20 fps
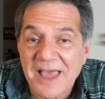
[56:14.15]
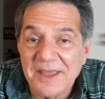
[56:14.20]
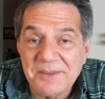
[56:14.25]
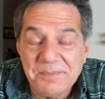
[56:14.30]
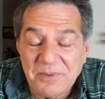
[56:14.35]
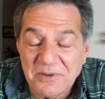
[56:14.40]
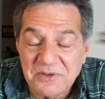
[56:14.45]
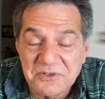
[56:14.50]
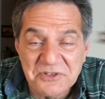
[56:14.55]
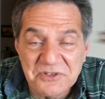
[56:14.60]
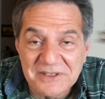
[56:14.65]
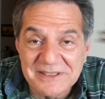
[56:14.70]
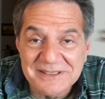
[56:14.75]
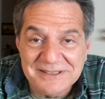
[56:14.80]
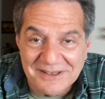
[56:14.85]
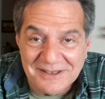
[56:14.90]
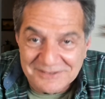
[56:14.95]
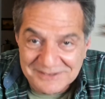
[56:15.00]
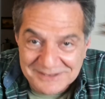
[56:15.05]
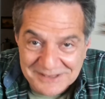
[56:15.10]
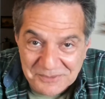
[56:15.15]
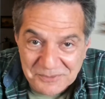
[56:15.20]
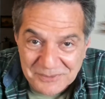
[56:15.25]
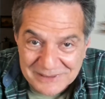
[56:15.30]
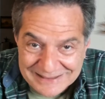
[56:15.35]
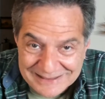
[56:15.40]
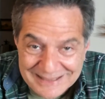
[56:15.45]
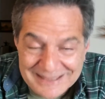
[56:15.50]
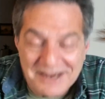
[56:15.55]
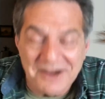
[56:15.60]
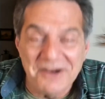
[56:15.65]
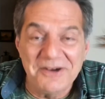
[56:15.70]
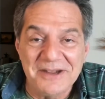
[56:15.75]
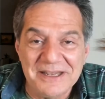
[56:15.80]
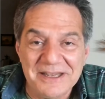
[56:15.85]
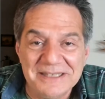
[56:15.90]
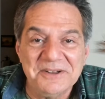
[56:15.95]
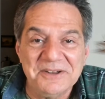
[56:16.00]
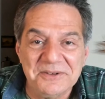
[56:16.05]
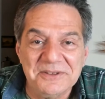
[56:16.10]
I personally don't know what they
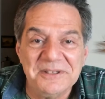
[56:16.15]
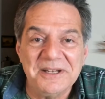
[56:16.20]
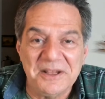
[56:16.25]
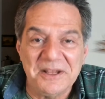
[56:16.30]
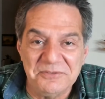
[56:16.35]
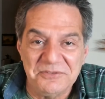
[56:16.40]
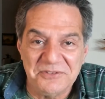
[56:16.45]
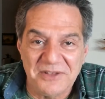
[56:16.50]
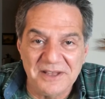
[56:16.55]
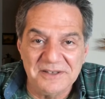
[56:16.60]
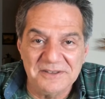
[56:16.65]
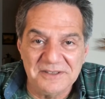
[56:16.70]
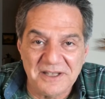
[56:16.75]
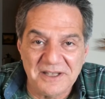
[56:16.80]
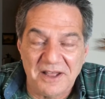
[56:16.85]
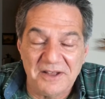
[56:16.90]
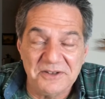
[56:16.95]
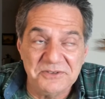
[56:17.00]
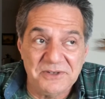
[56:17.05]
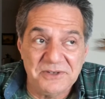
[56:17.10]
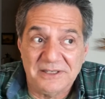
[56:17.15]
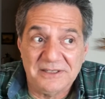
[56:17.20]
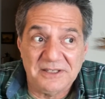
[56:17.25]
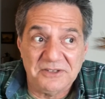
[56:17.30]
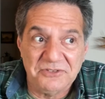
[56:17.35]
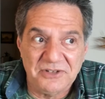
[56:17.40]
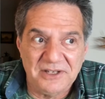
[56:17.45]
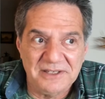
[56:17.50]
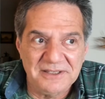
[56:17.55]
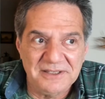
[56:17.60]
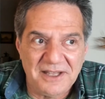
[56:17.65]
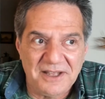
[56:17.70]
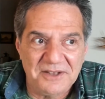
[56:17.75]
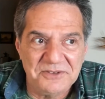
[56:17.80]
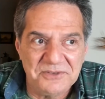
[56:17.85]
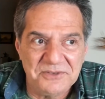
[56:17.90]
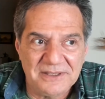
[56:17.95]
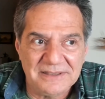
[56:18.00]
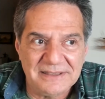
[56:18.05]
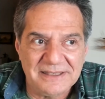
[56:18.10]
are. I know that I signed a contract. I signed a
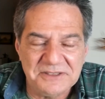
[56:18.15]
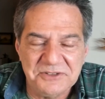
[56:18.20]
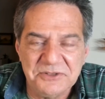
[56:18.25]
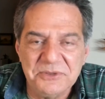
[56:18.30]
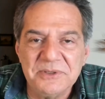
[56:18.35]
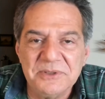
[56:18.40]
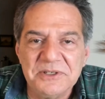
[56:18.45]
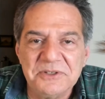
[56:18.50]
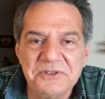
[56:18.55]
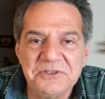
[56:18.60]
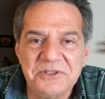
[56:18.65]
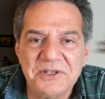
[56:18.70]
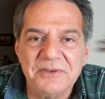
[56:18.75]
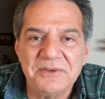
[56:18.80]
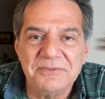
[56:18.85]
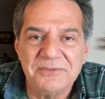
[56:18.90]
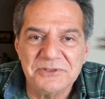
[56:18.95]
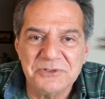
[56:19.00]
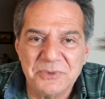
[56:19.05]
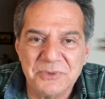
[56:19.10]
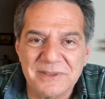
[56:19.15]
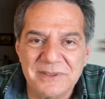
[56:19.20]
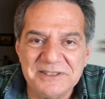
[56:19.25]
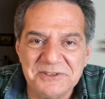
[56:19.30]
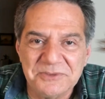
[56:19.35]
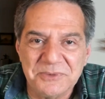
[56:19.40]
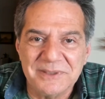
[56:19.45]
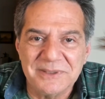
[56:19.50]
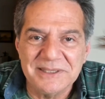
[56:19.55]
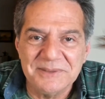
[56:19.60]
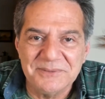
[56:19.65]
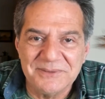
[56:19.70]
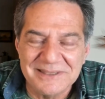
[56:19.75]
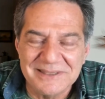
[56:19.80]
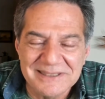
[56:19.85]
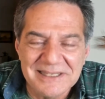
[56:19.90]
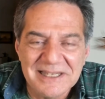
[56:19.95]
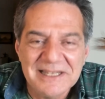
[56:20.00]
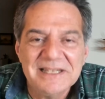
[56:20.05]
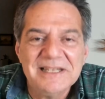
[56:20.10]
contract like 2 years ago for
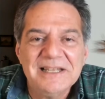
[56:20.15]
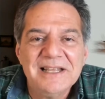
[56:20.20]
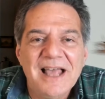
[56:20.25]
2021.